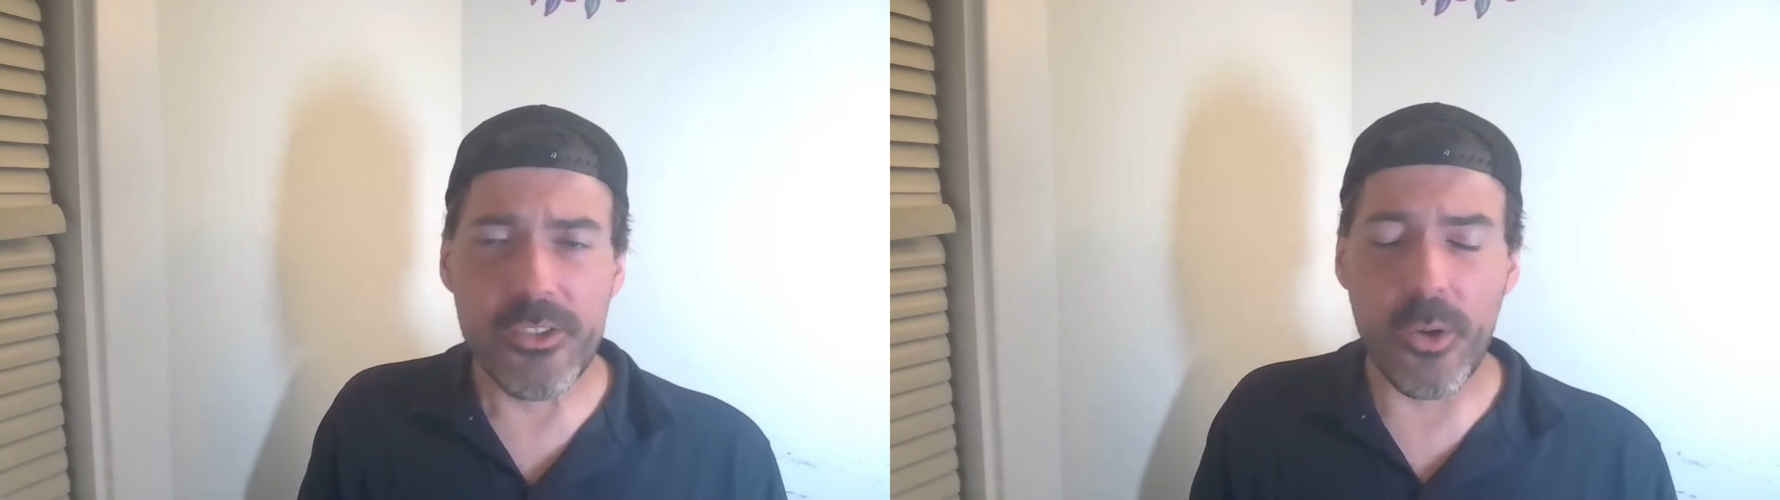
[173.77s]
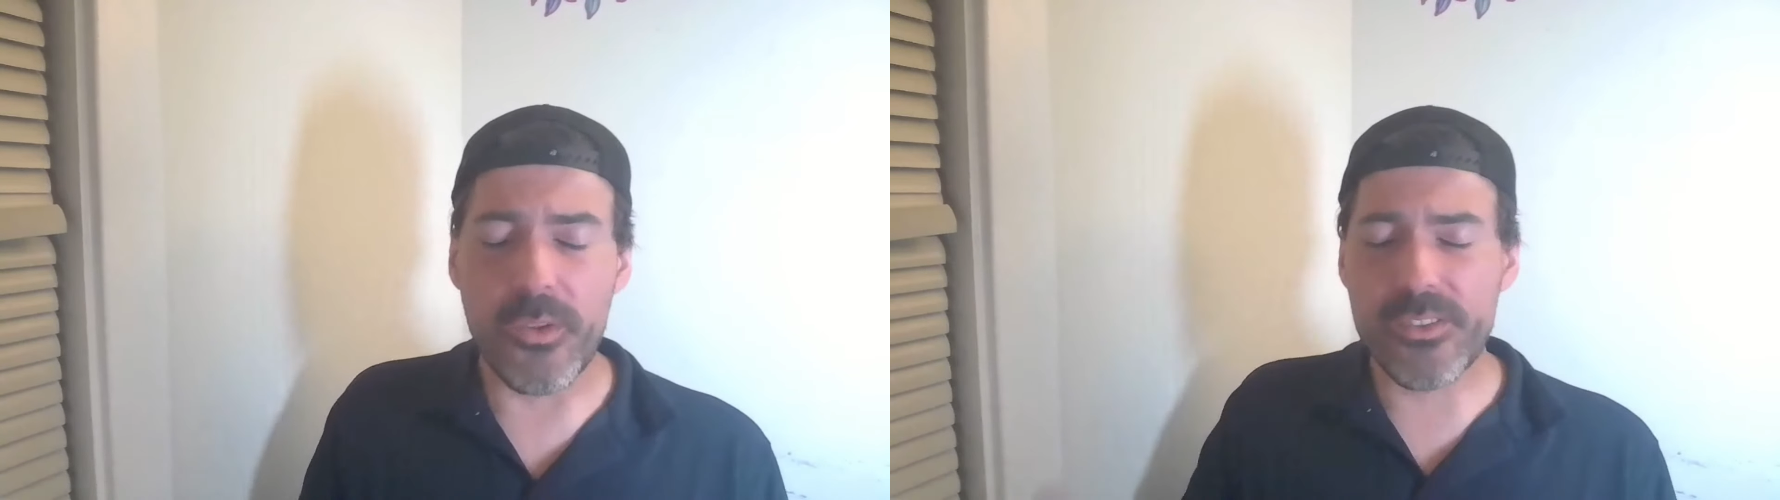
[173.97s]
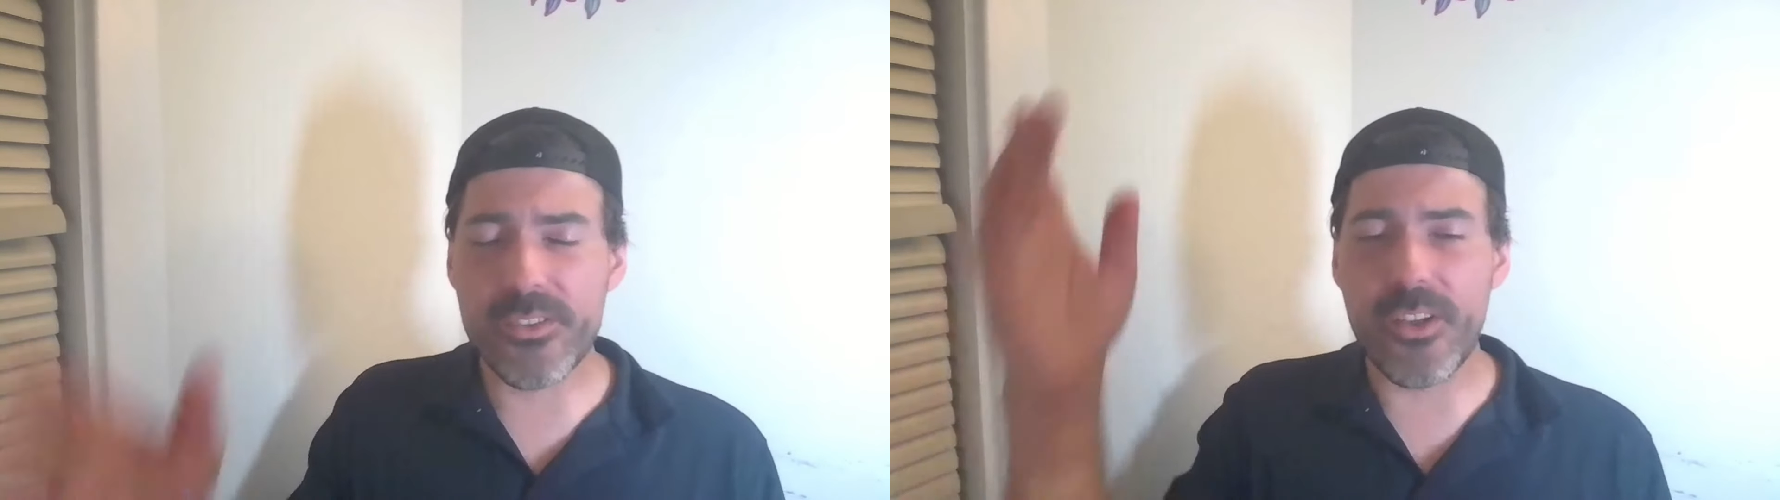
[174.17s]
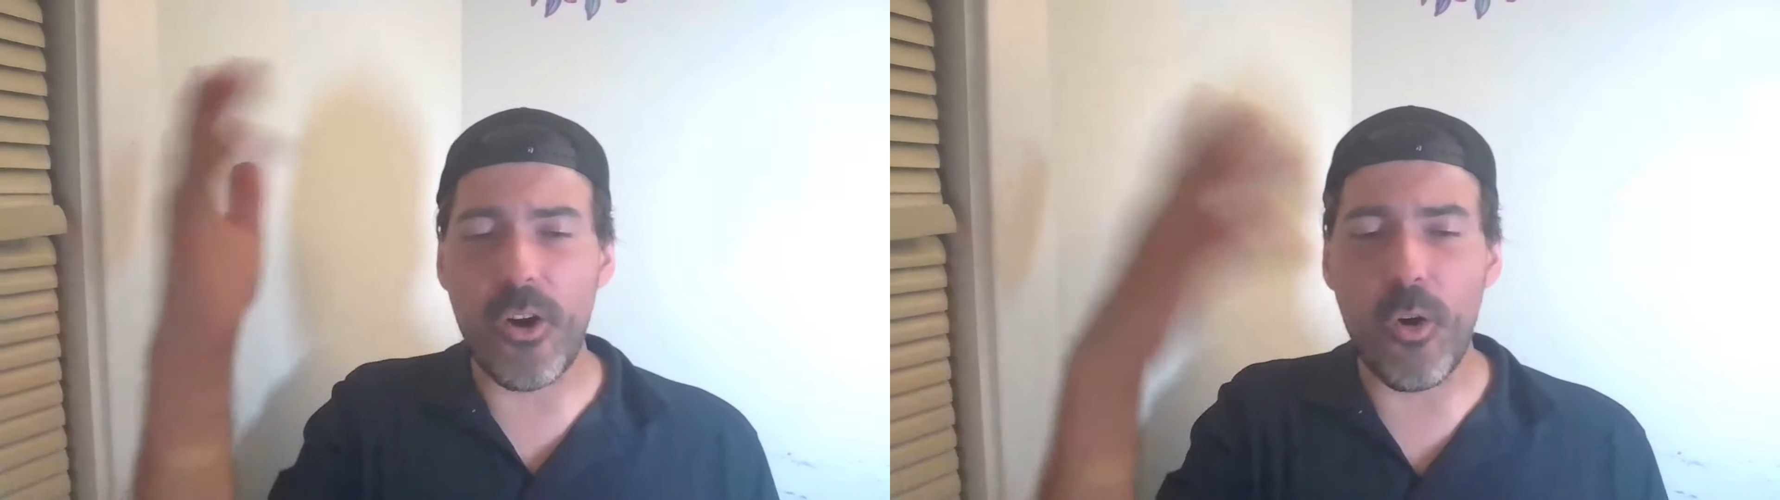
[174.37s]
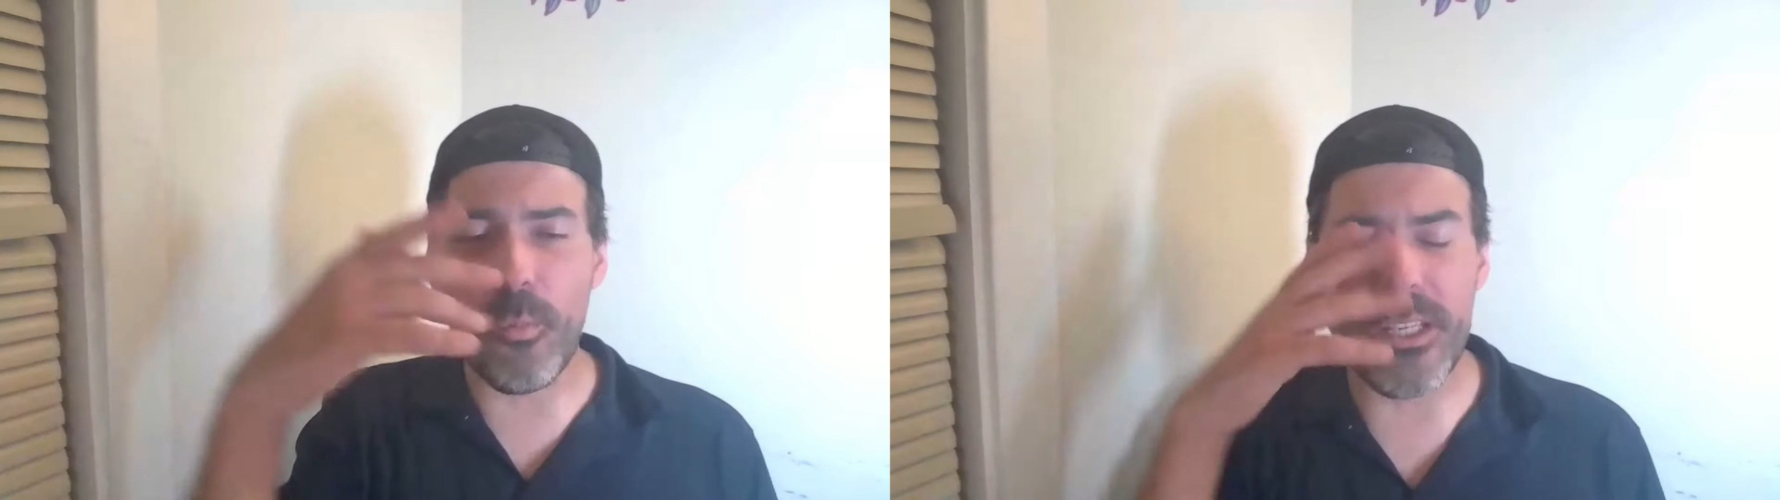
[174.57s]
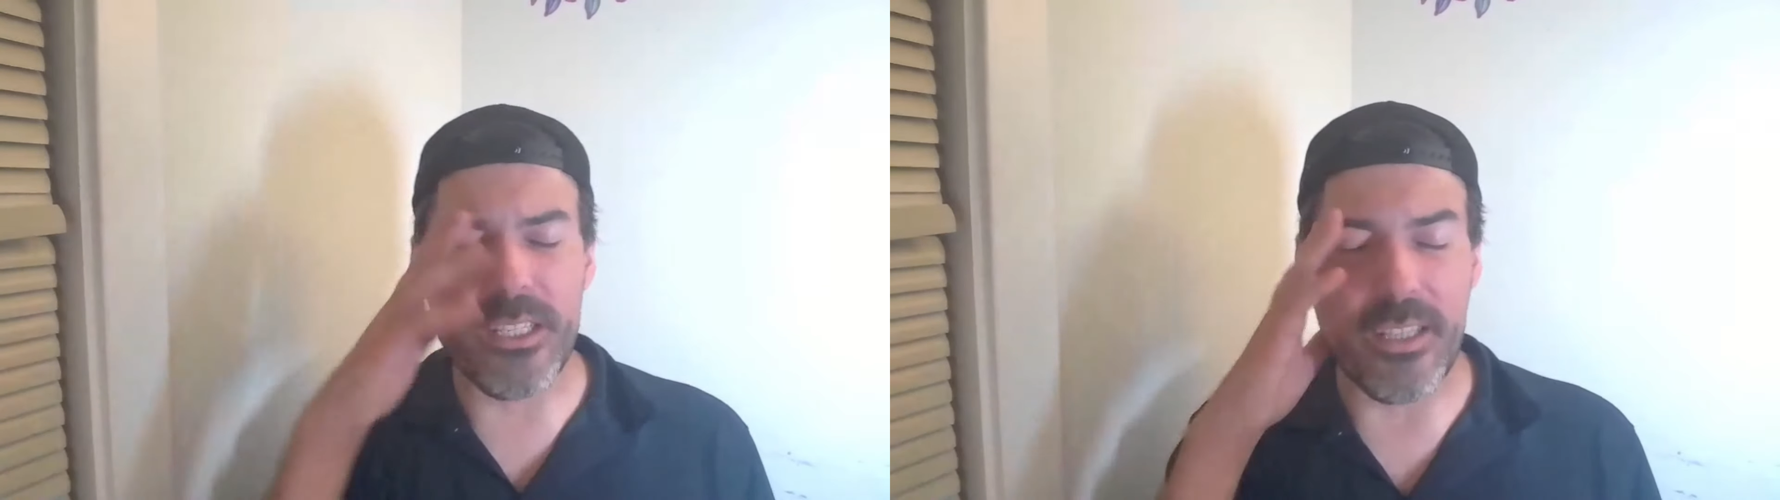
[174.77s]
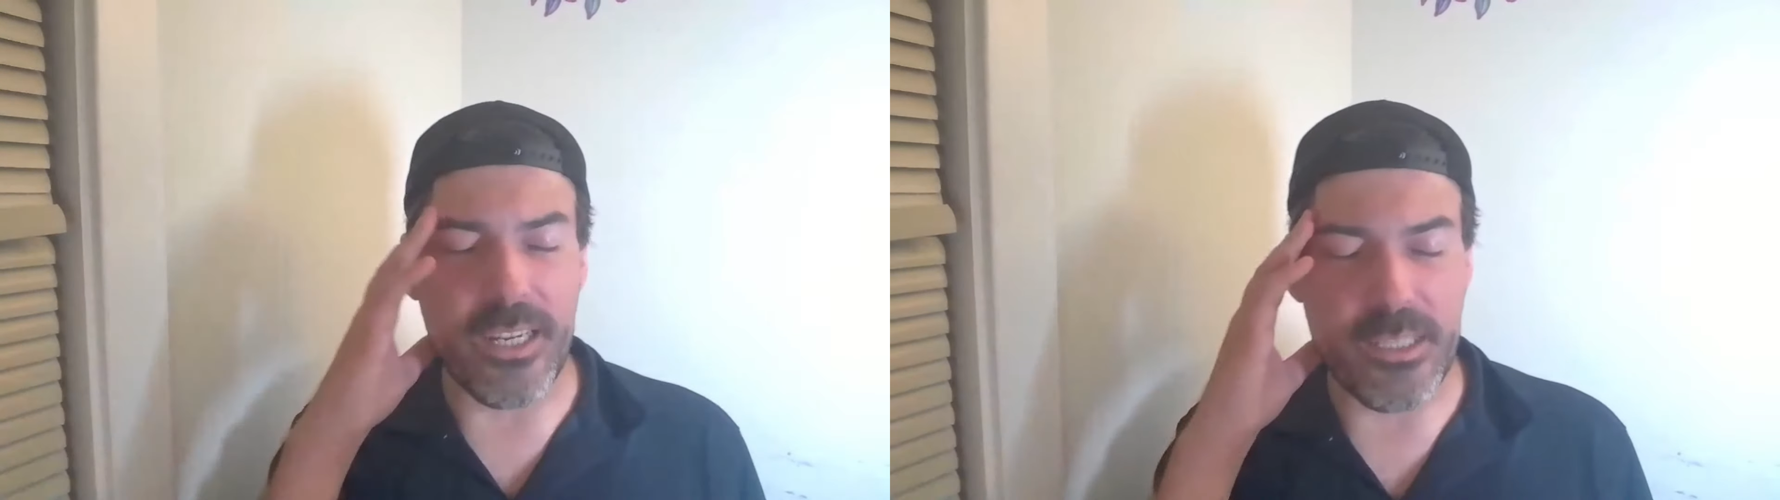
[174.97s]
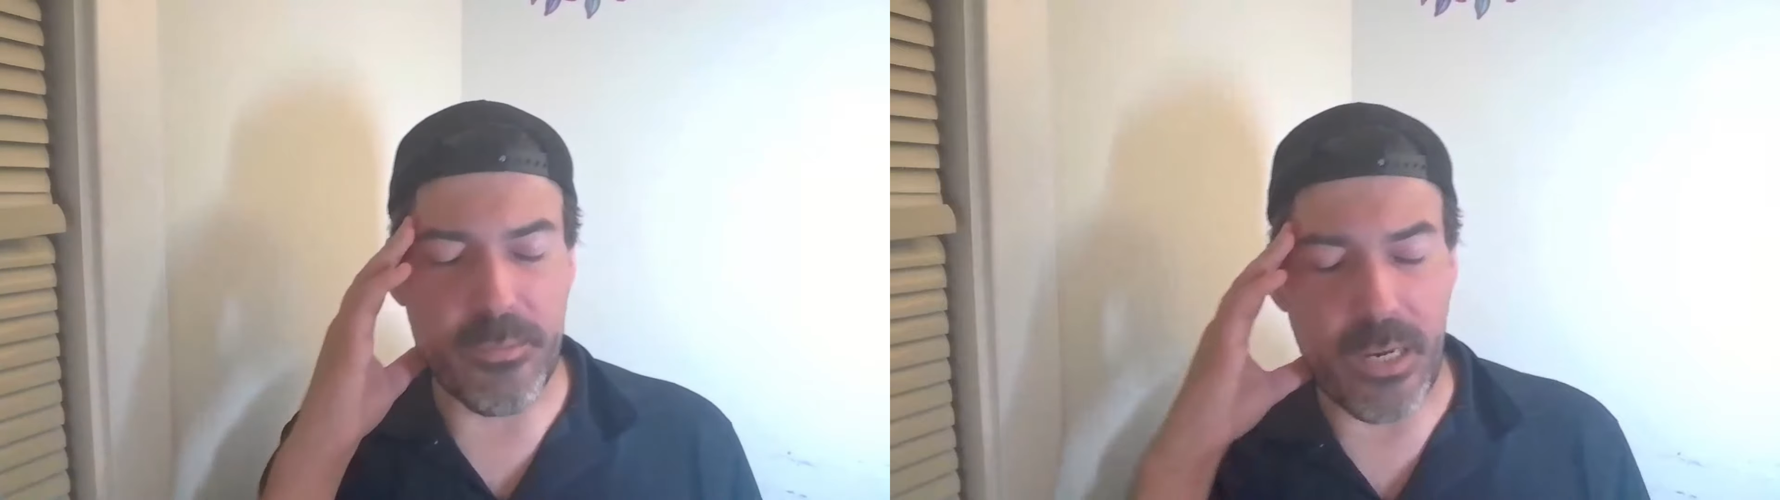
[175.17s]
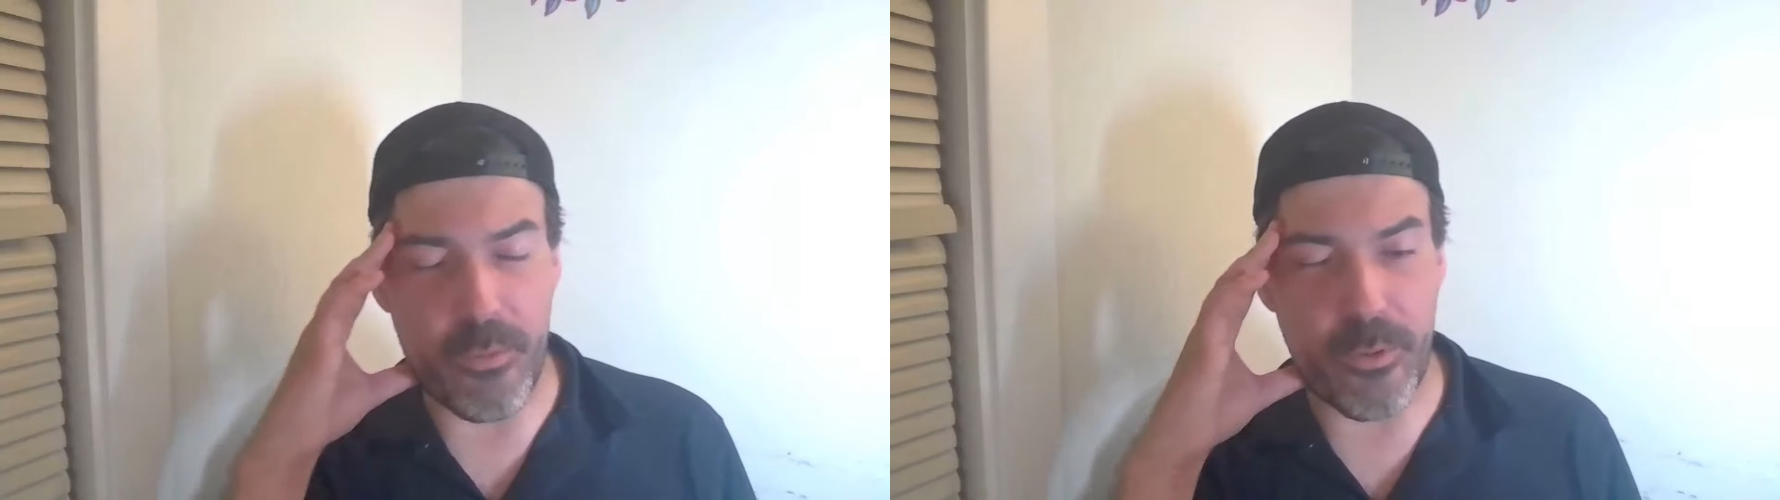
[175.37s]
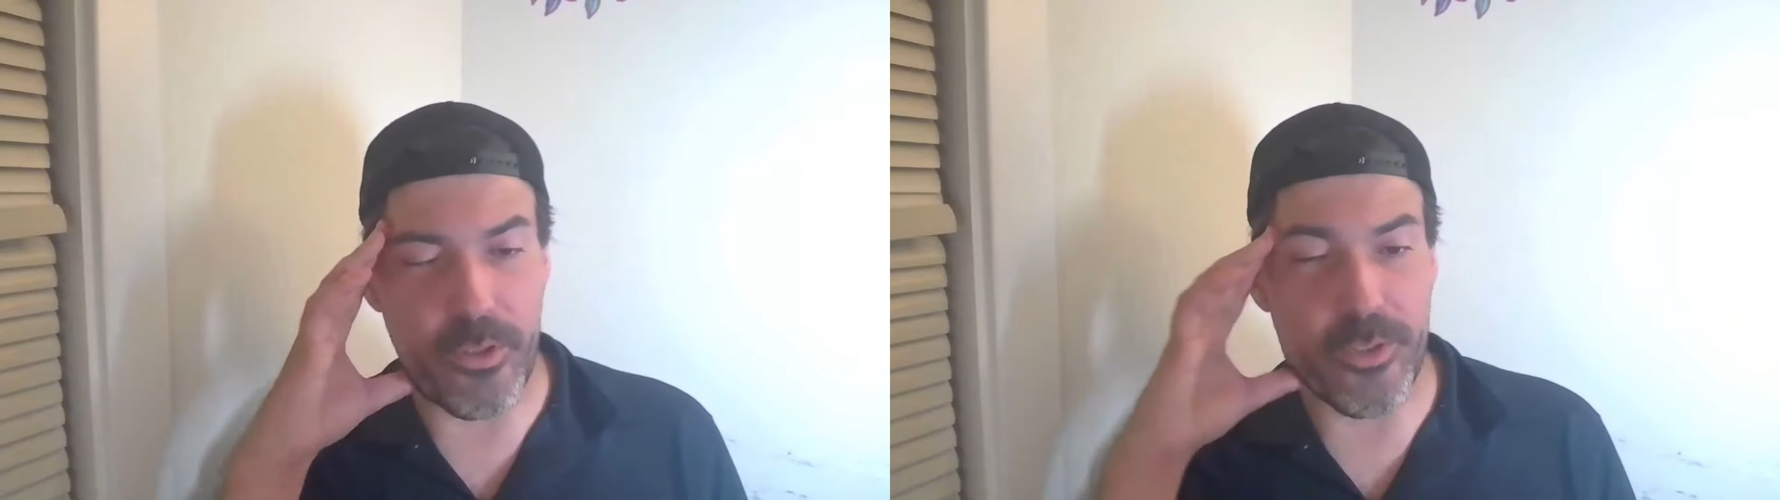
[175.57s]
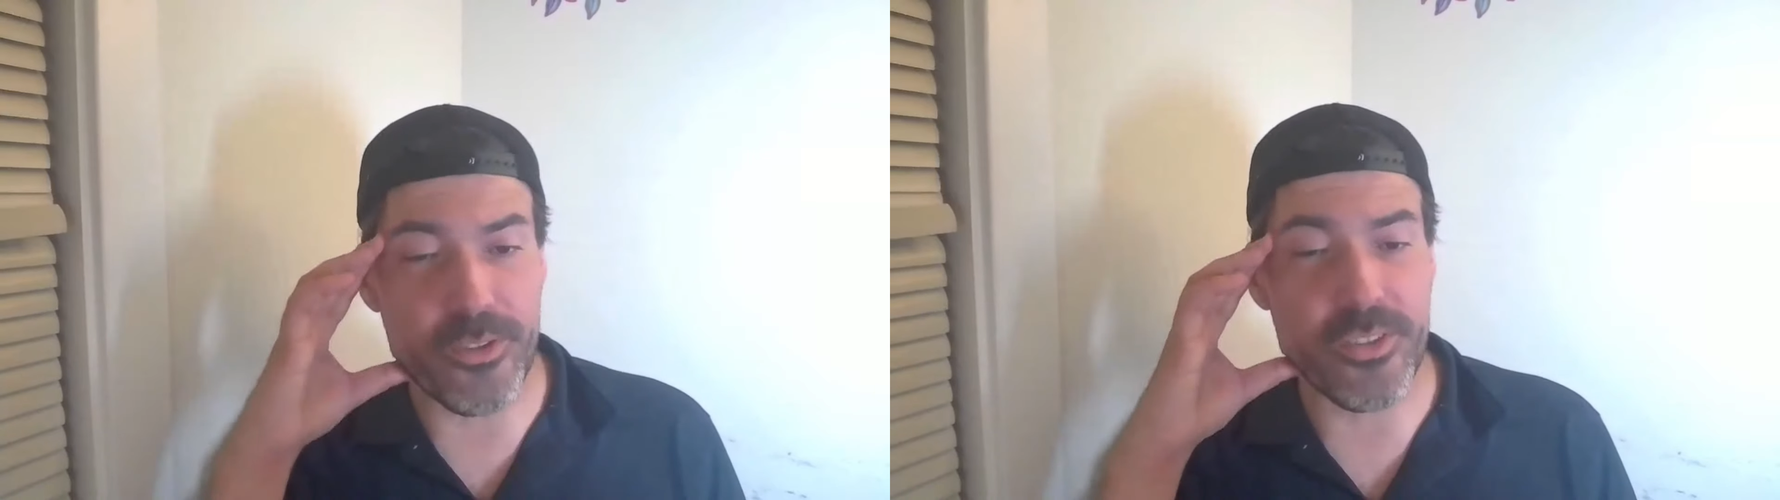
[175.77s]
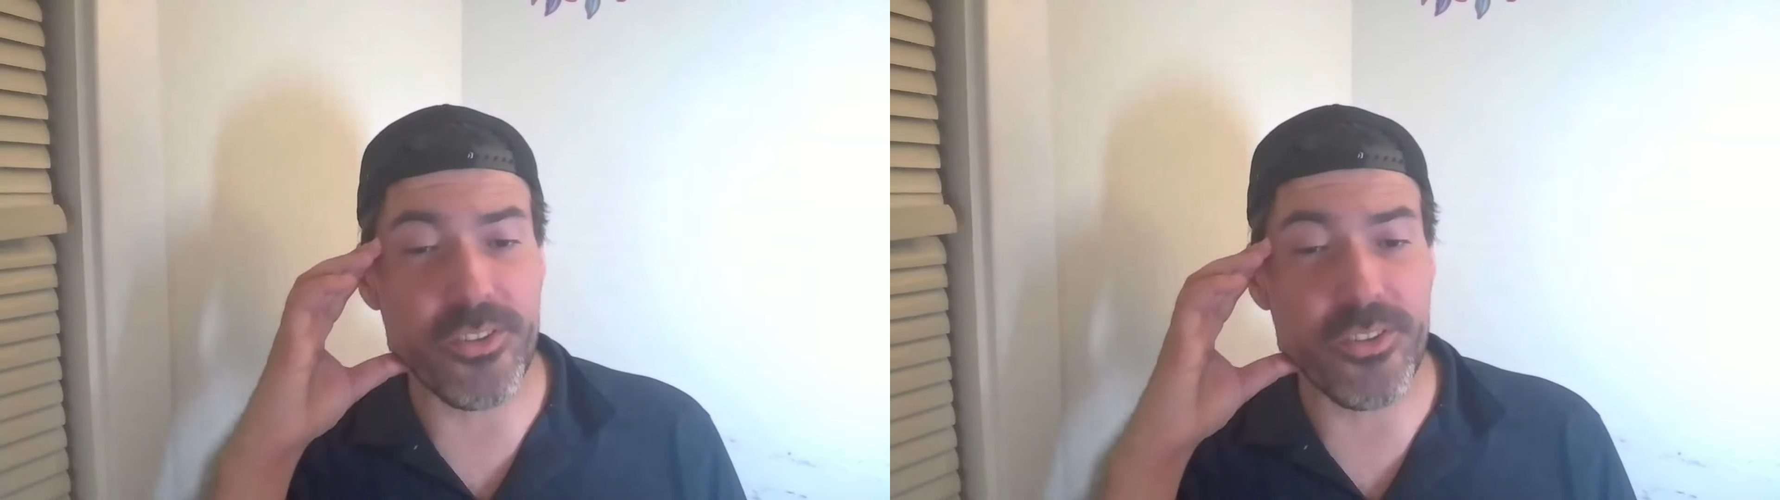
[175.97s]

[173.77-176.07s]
So this is the opening lineup that we were used to